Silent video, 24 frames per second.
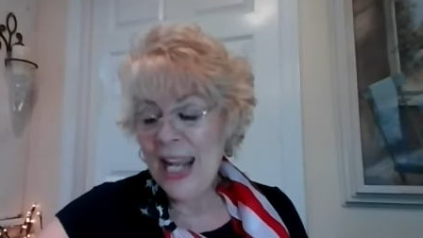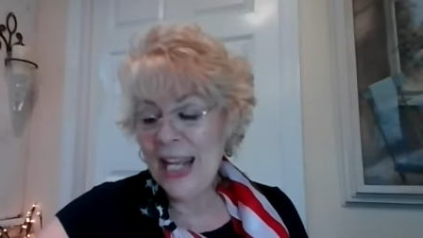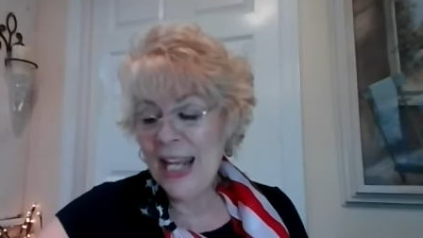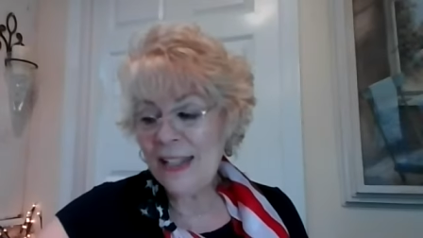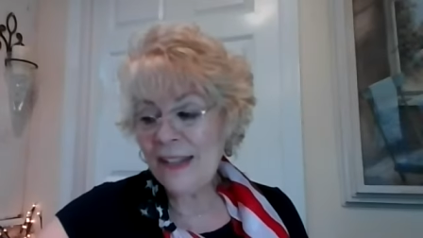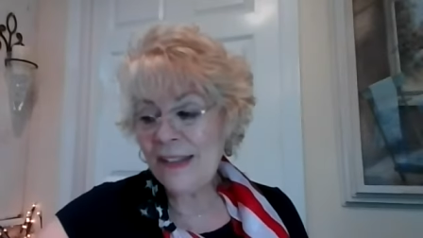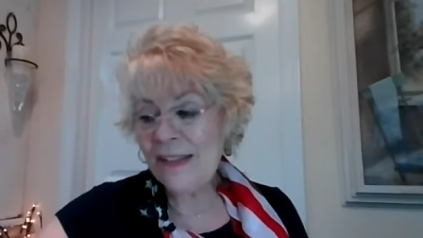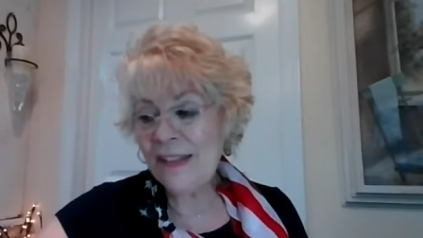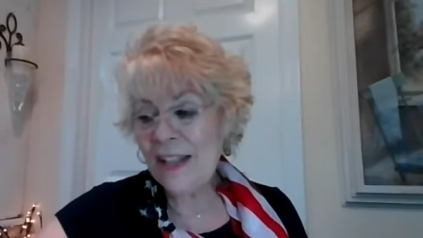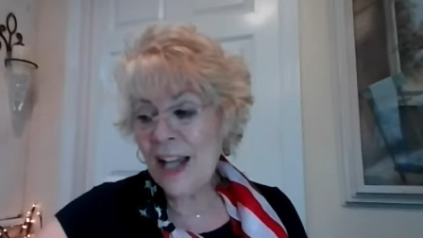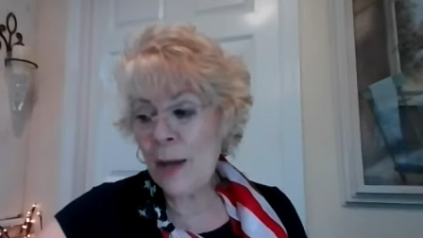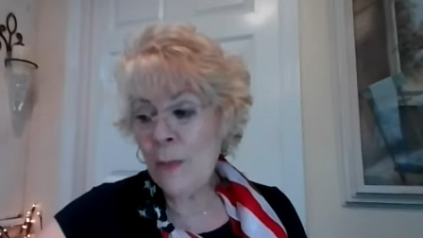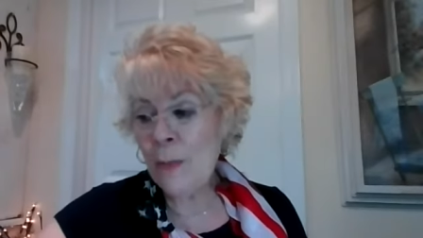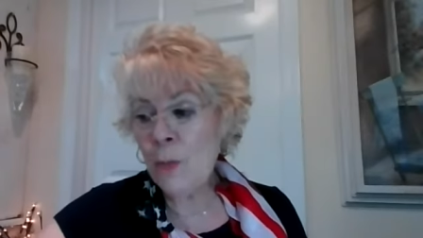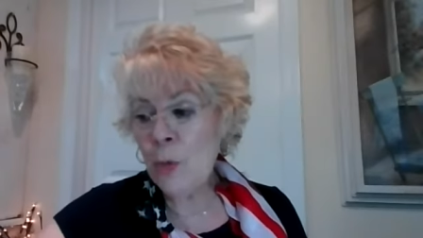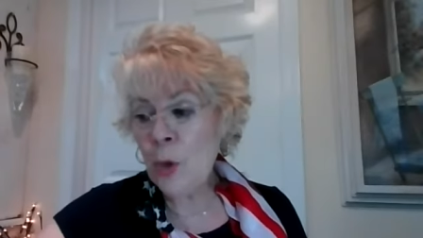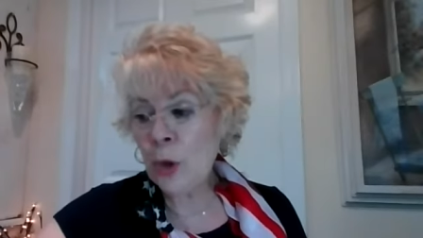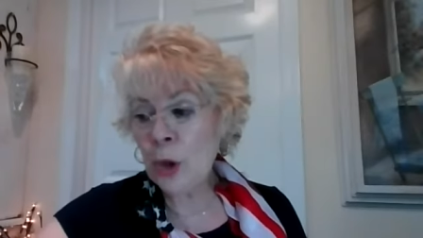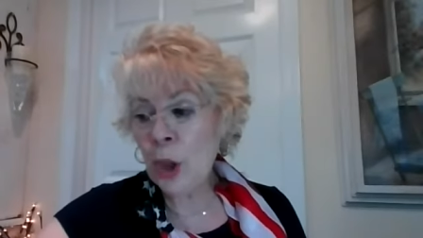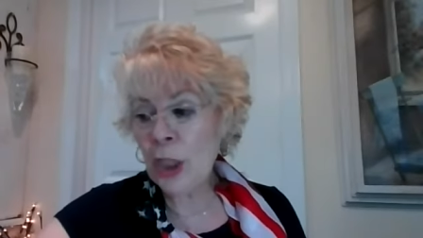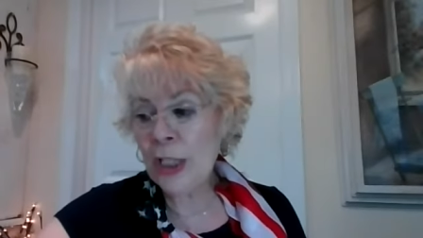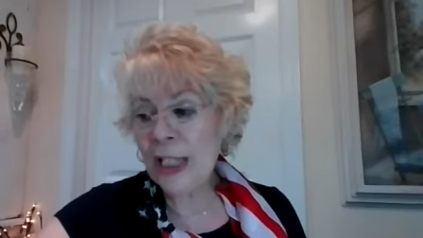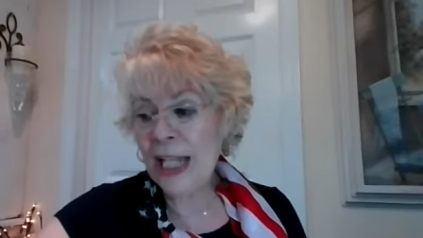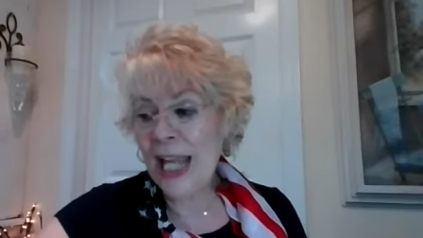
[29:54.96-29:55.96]
And some
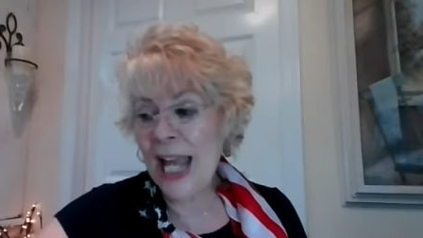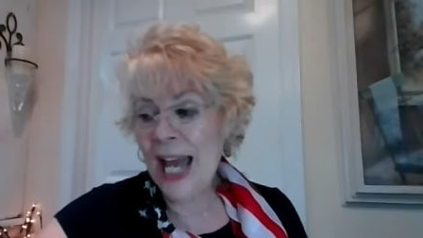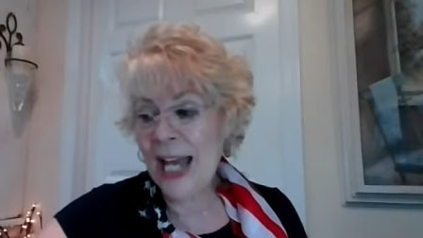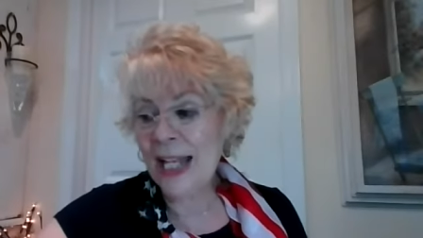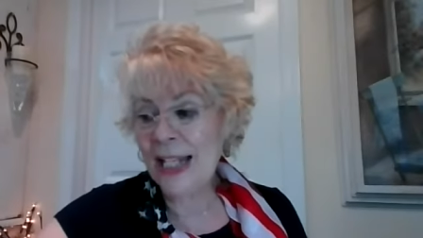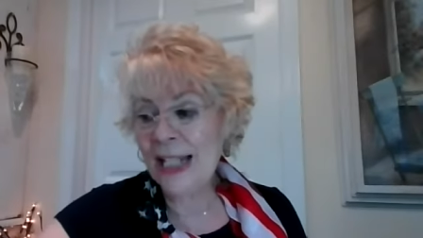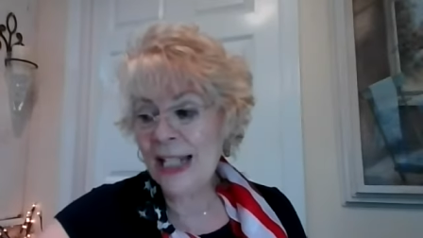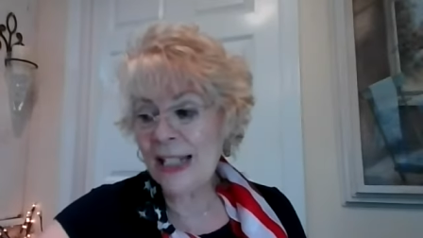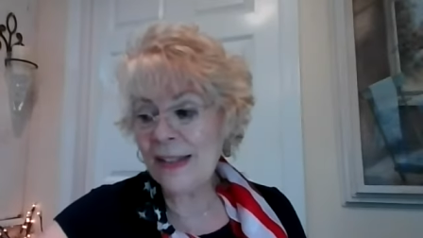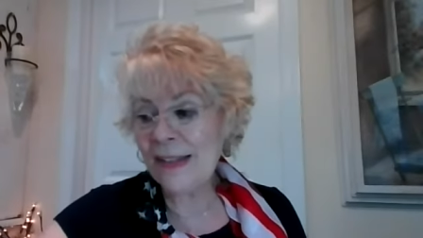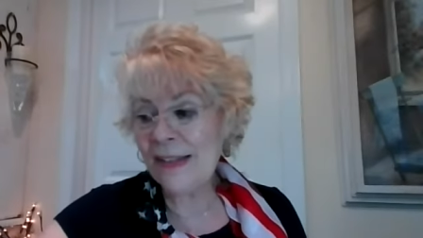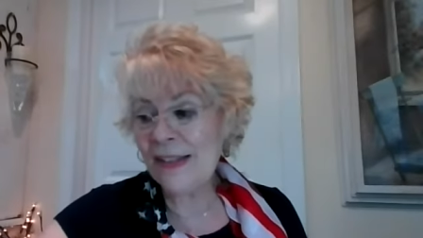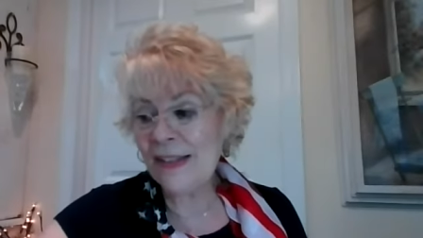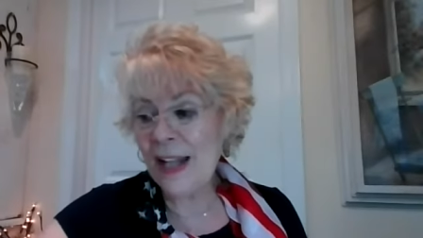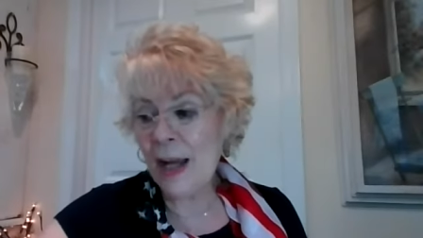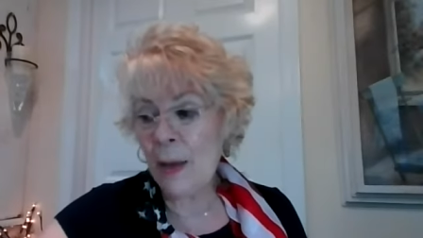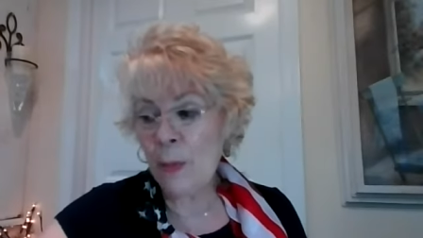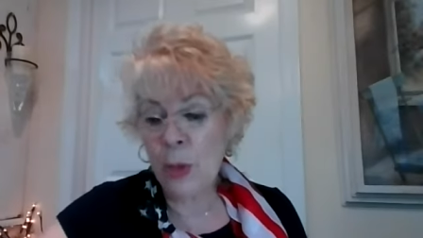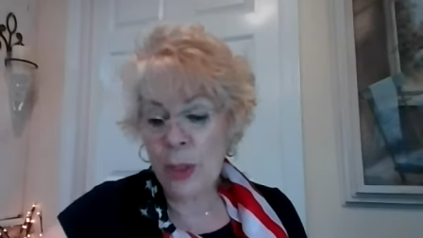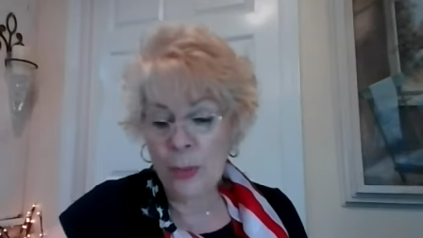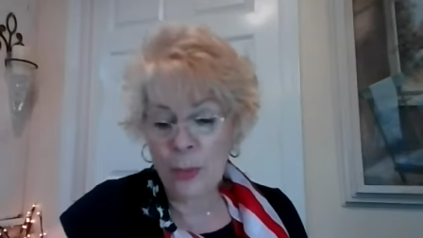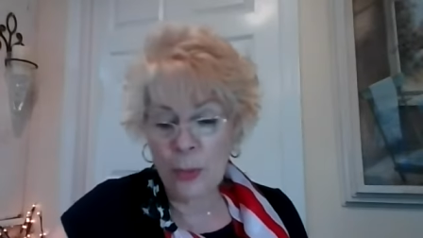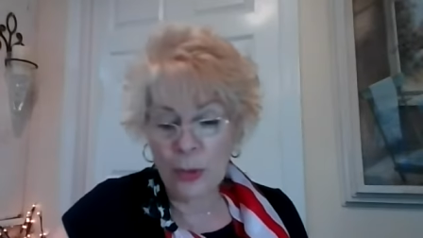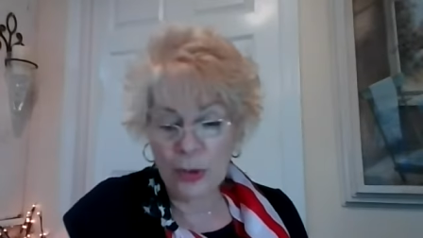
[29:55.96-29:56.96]
we'll look at and
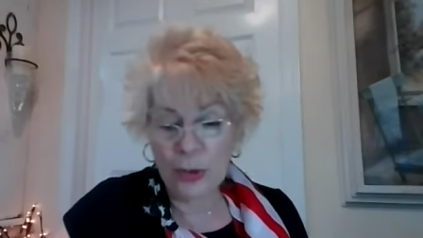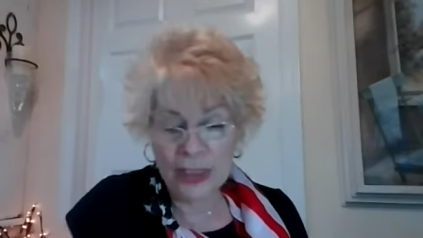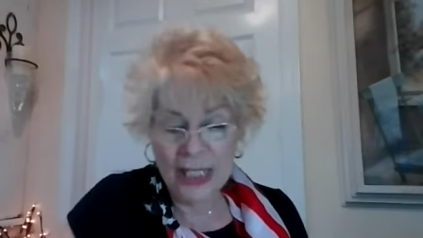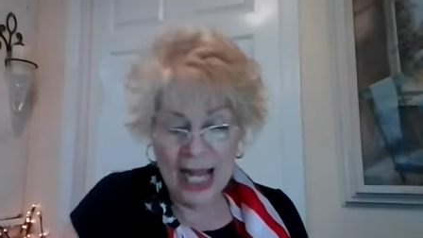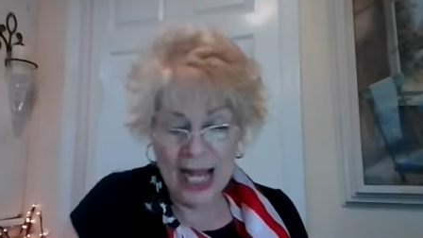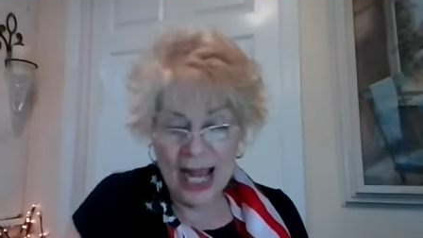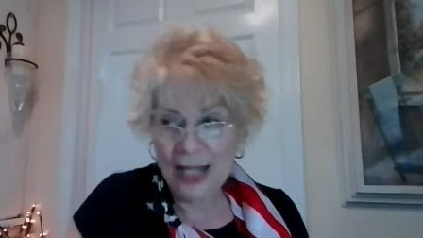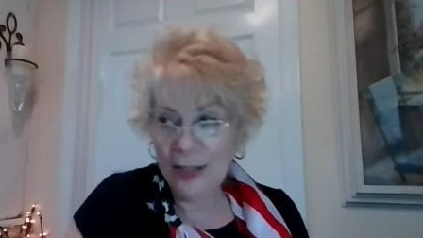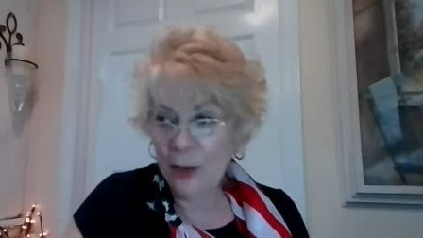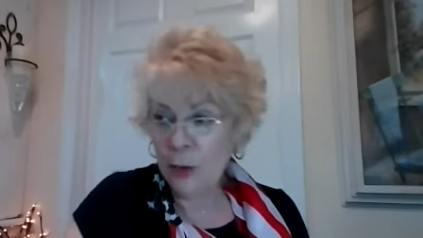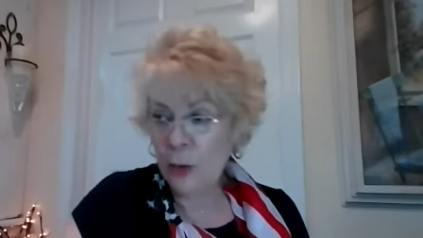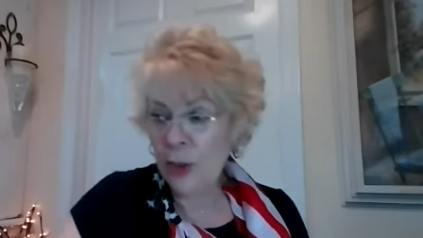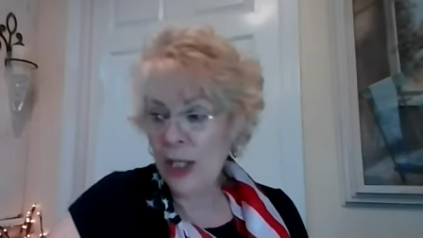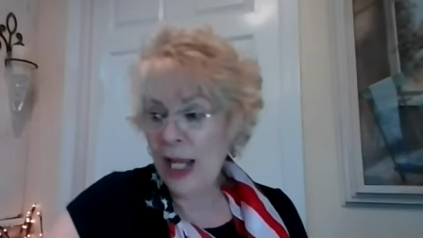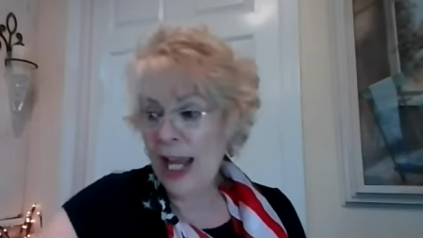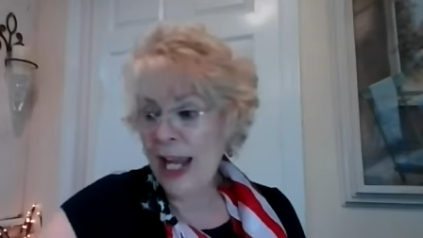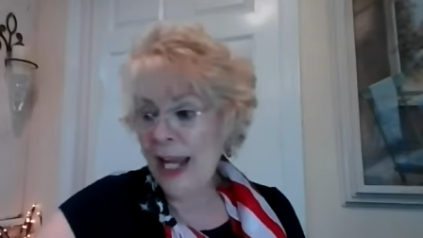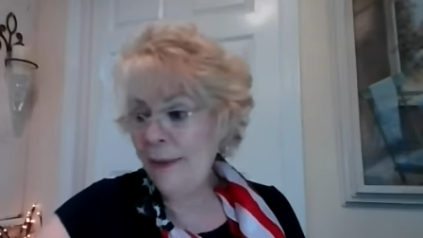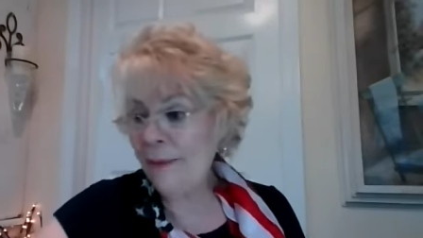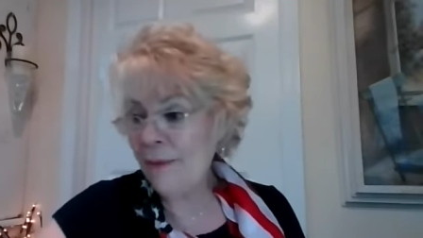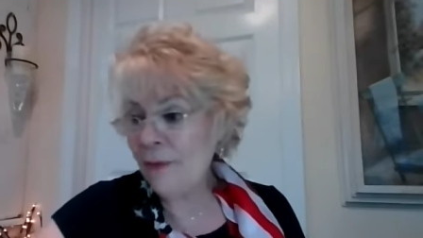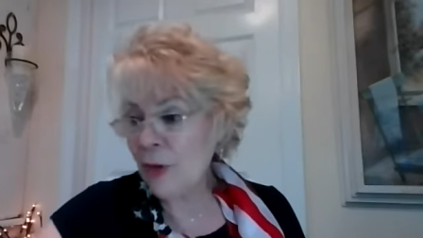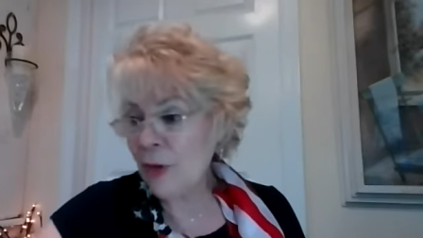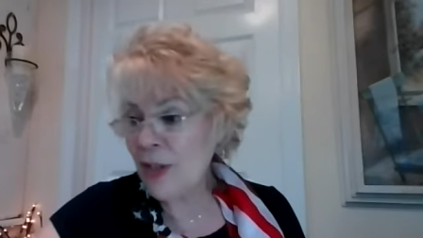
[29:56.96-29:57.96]
some we will not,
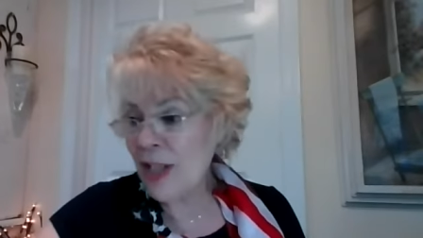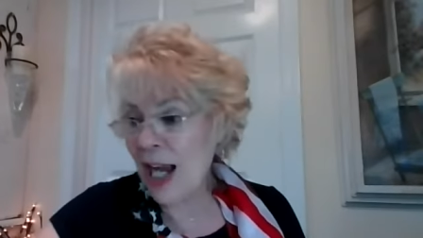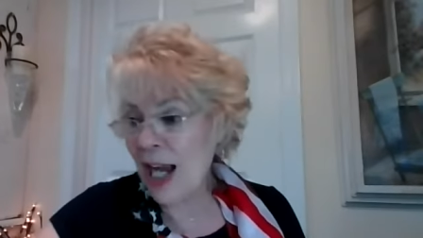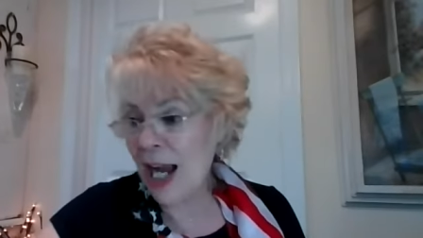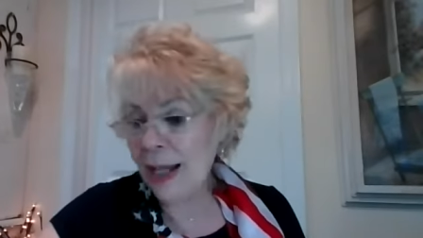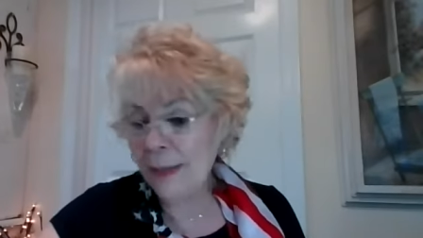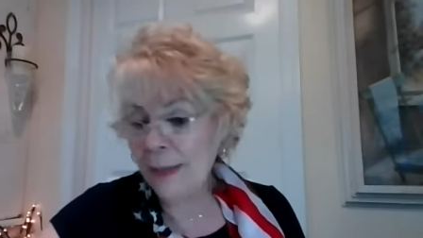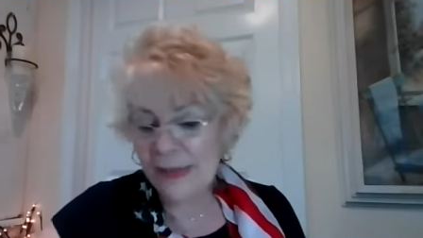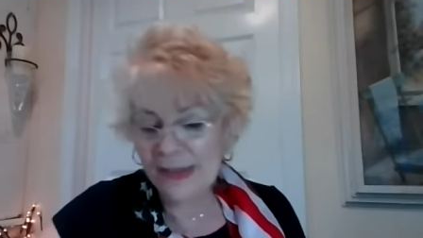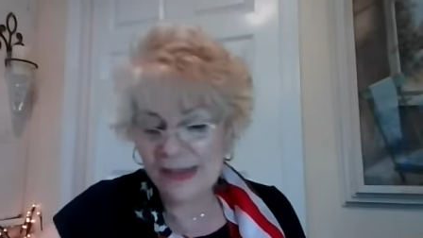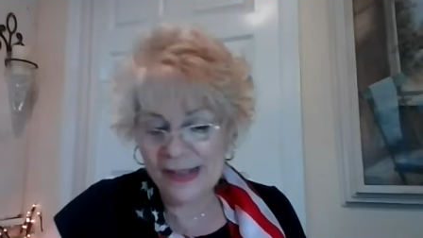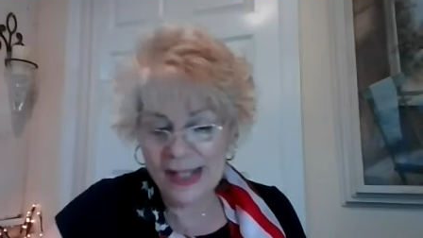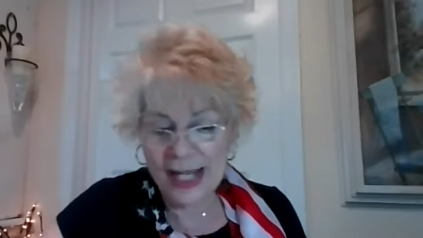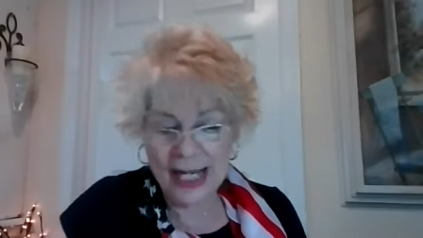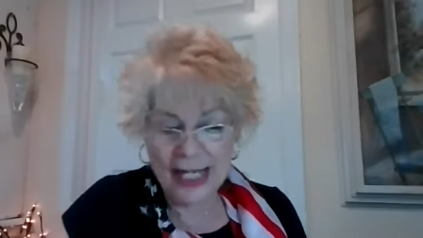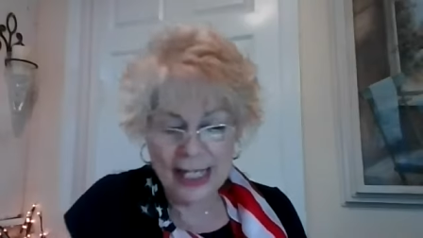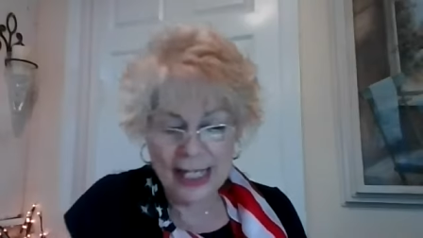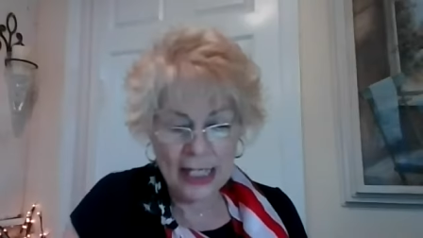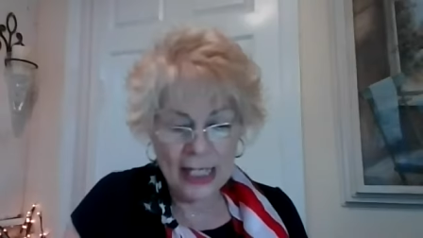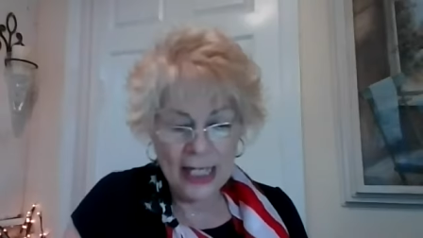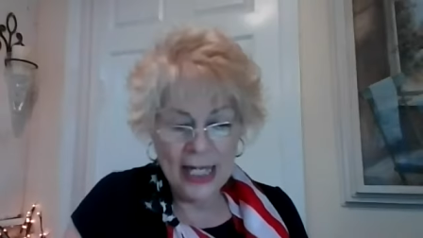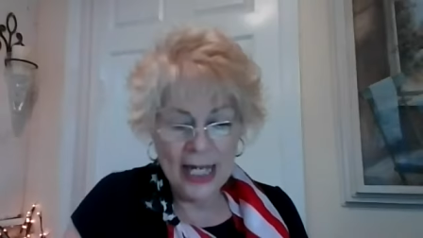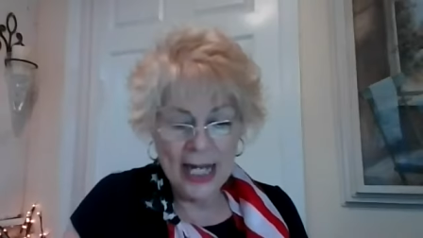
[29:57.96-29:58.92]
okay, for time's sake.